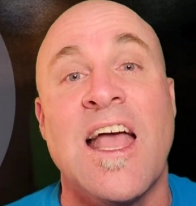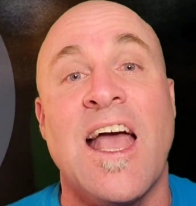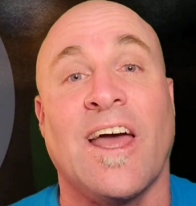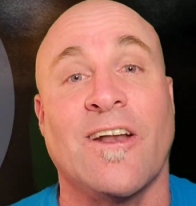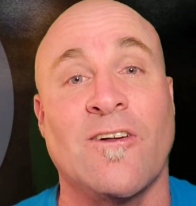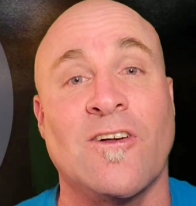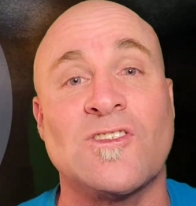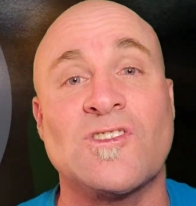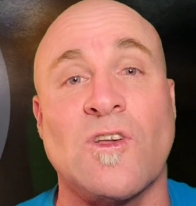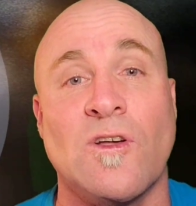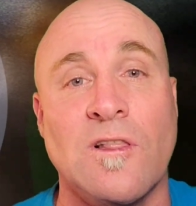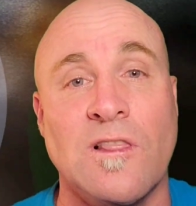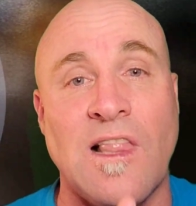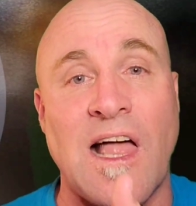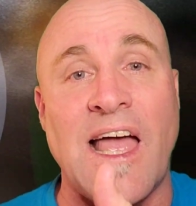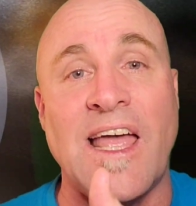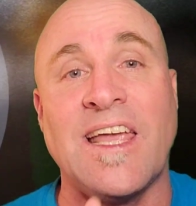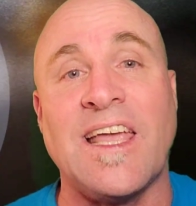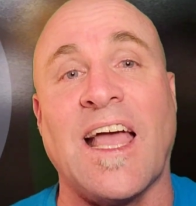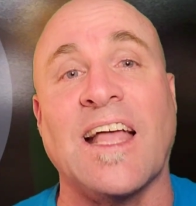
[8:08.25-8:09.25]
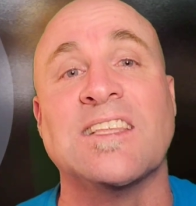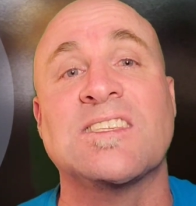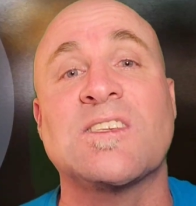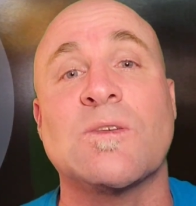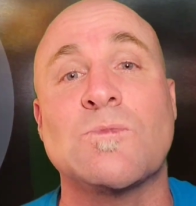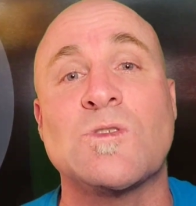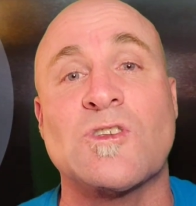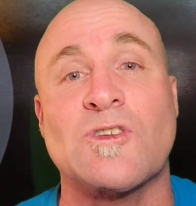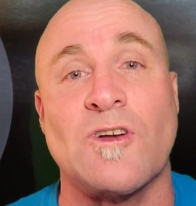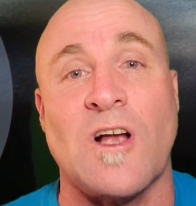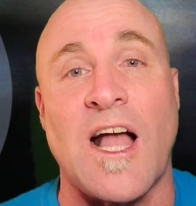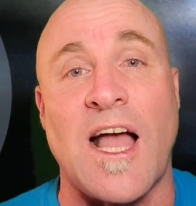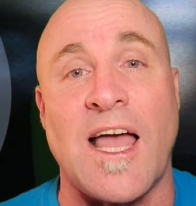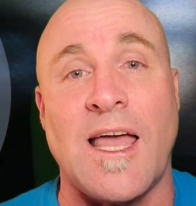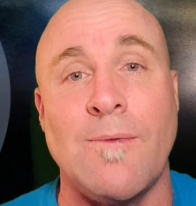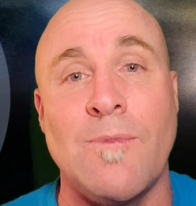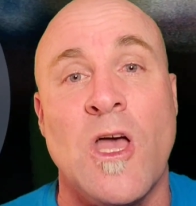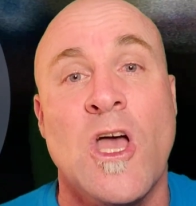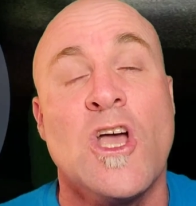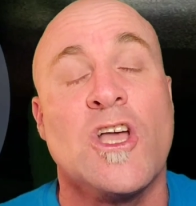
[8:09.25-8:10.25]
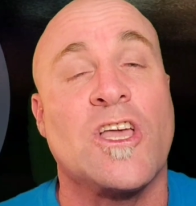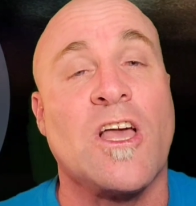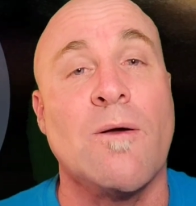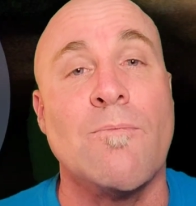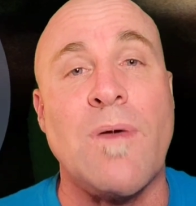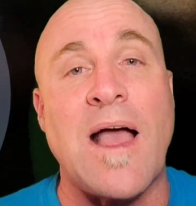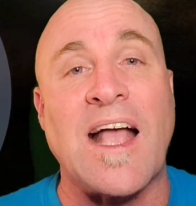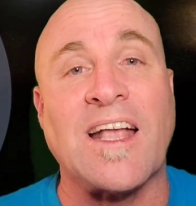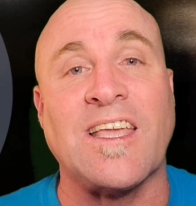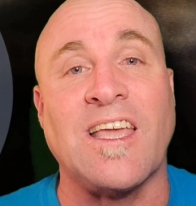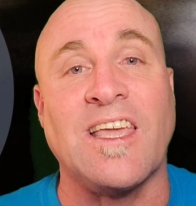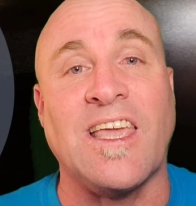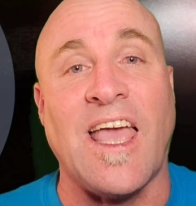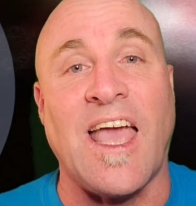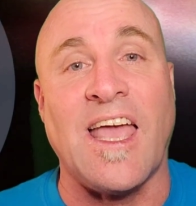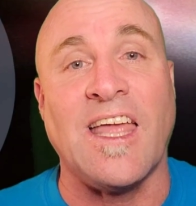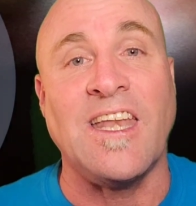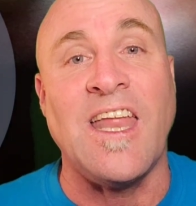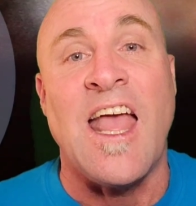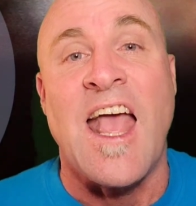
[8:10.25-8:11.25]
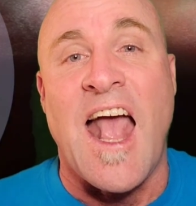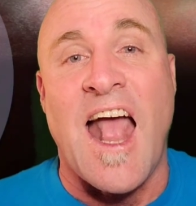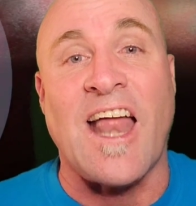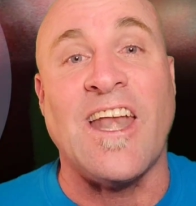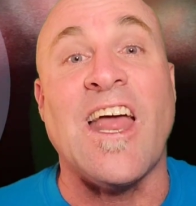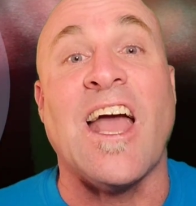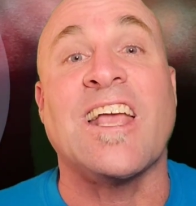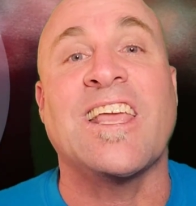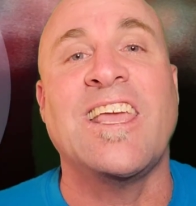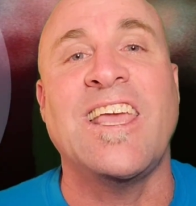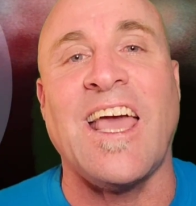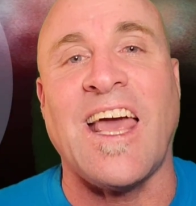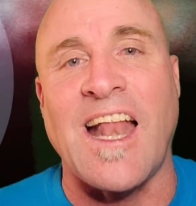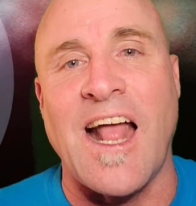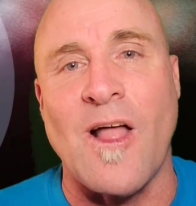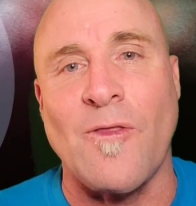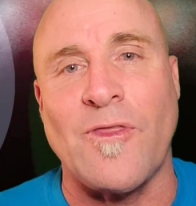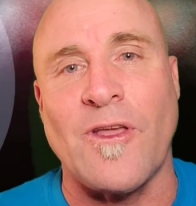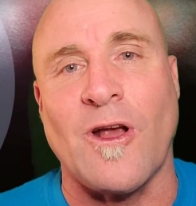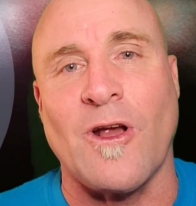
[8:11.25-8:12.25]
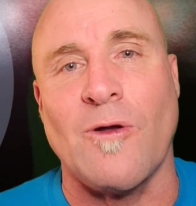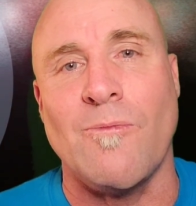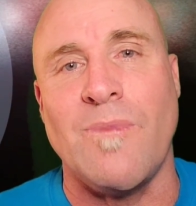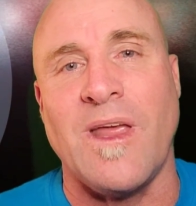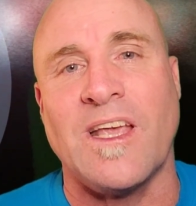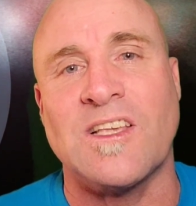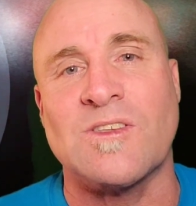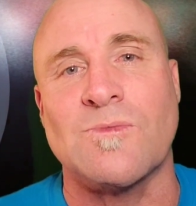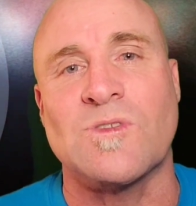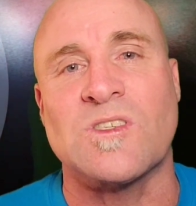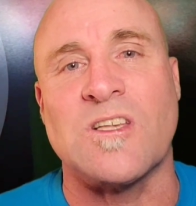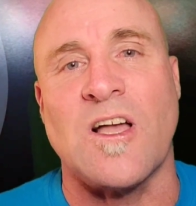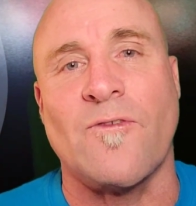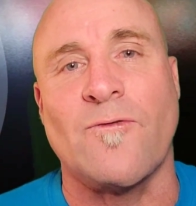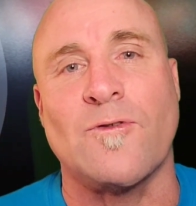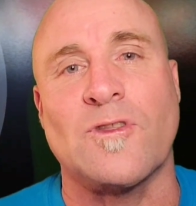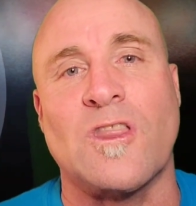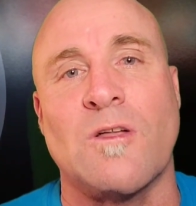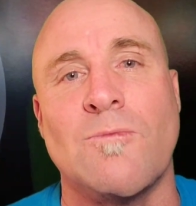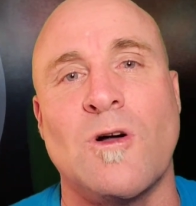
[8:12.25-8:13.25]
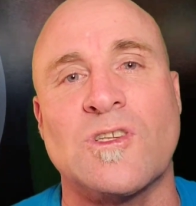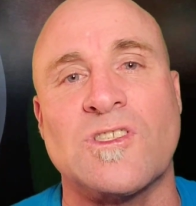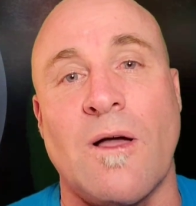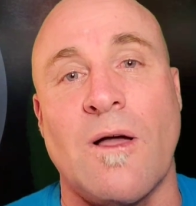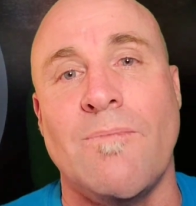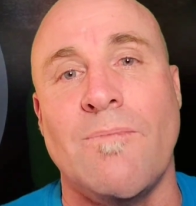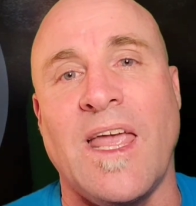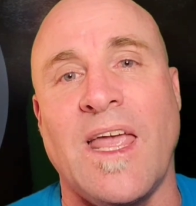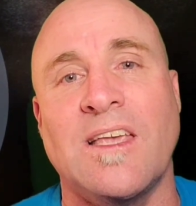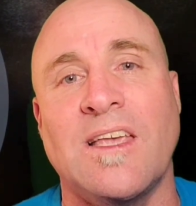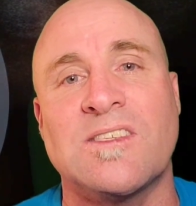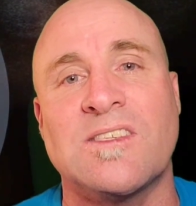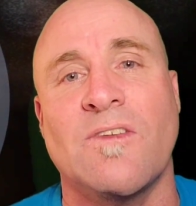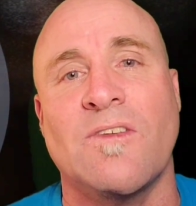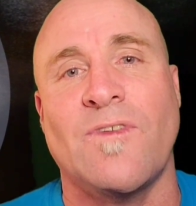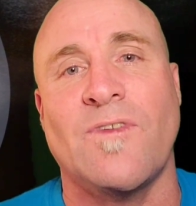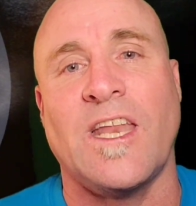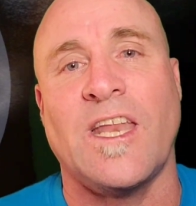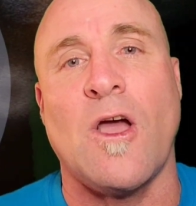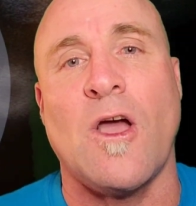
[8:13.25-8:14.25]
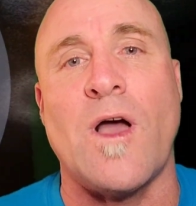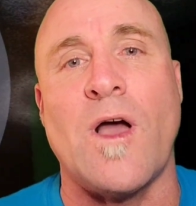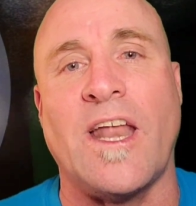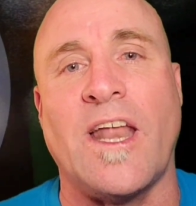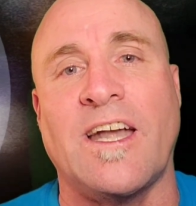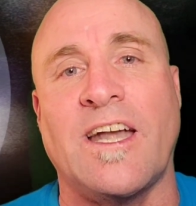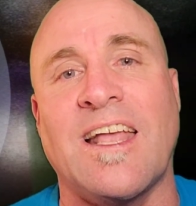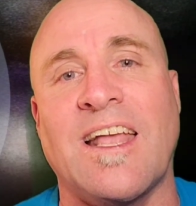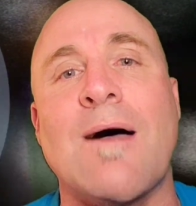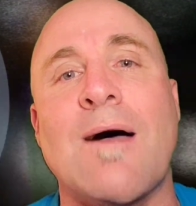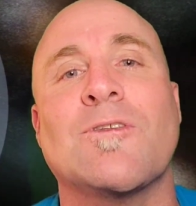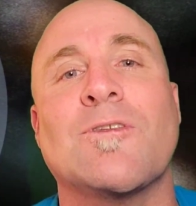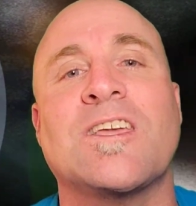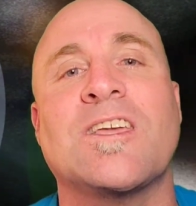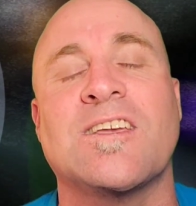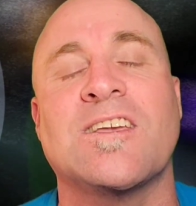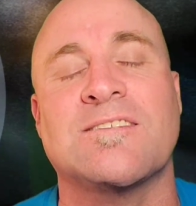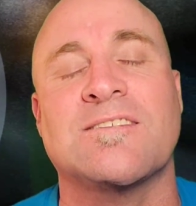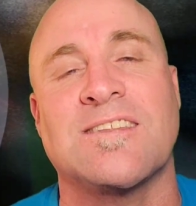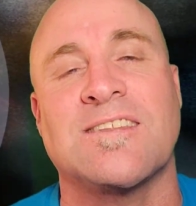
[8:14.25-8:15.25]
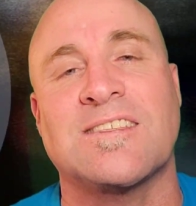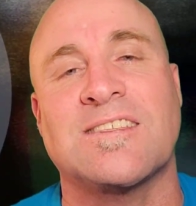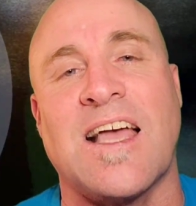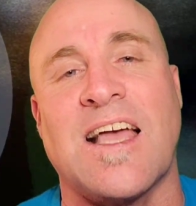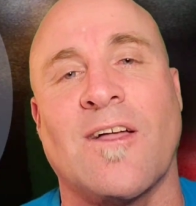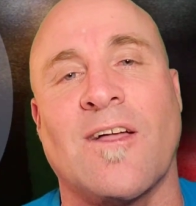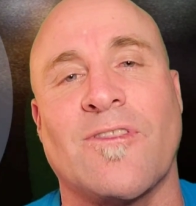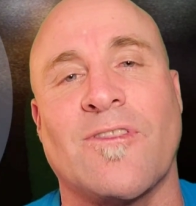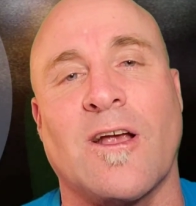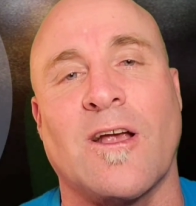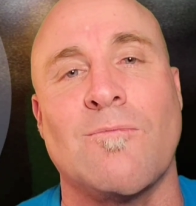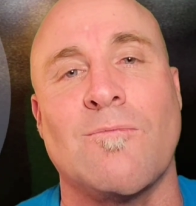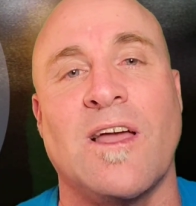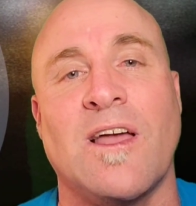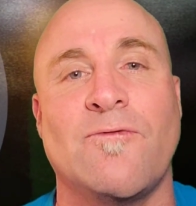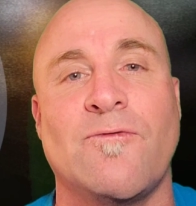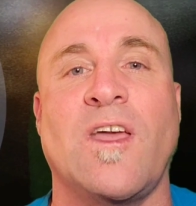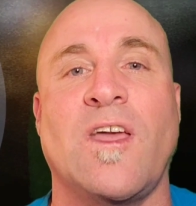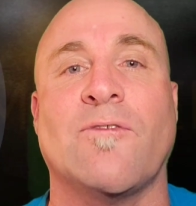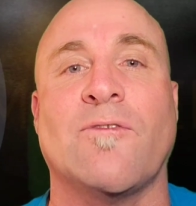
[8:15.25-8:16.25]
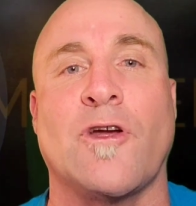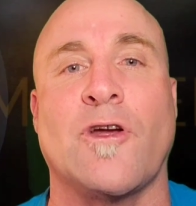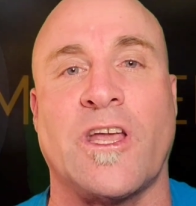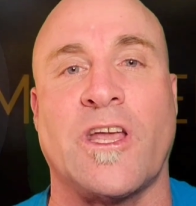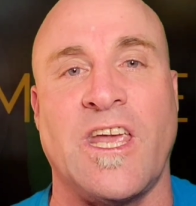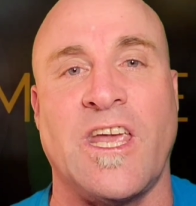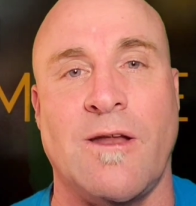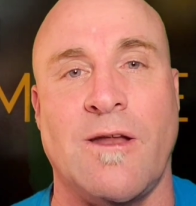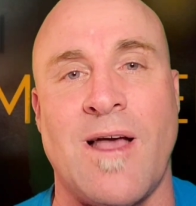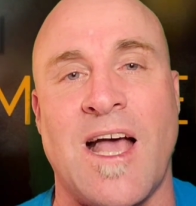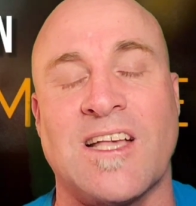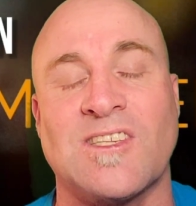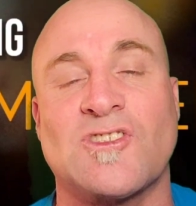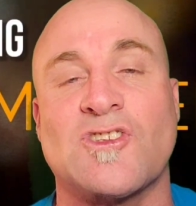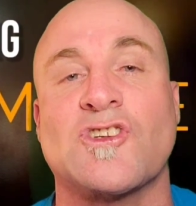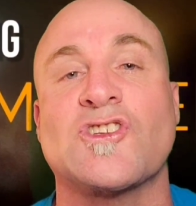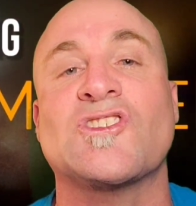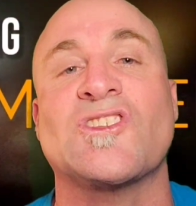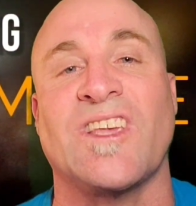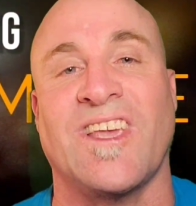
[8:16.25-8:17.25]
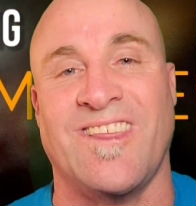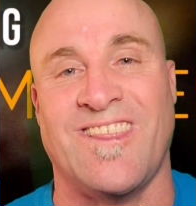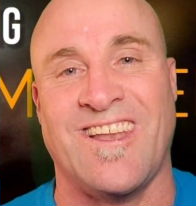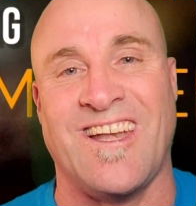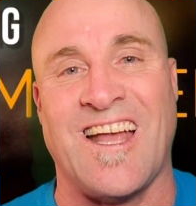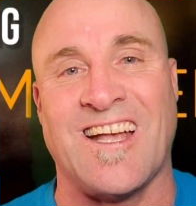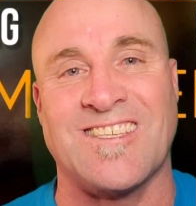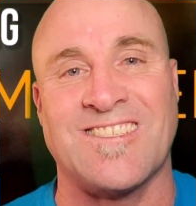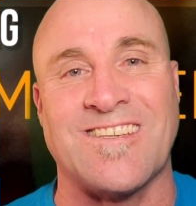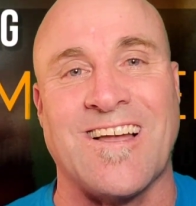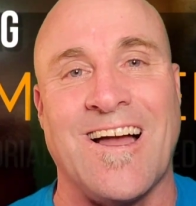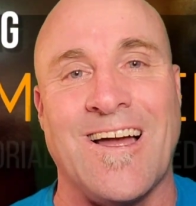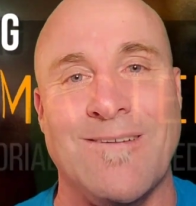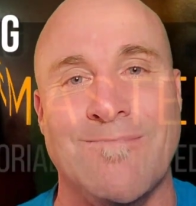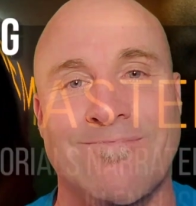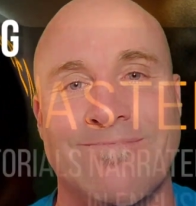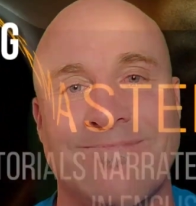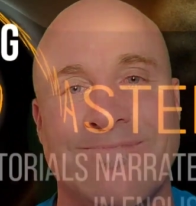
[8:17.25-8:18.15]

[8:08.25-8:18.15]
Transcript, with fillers: And also like and subscribe, come back again and get out there and make some stuff with the most amazing video editing application that's out there, my favorite favorite Kinemaster. See you the next time.